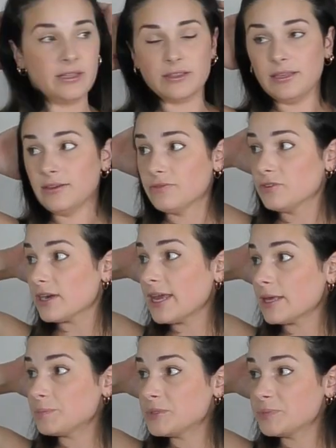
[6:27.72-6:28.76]
Think of your
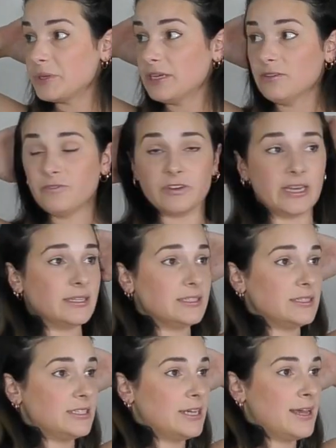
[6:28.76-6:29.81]
hips being
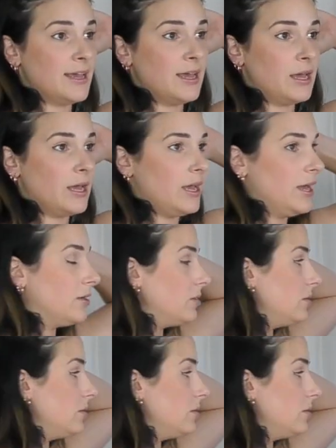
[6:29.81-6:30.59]
fixed, and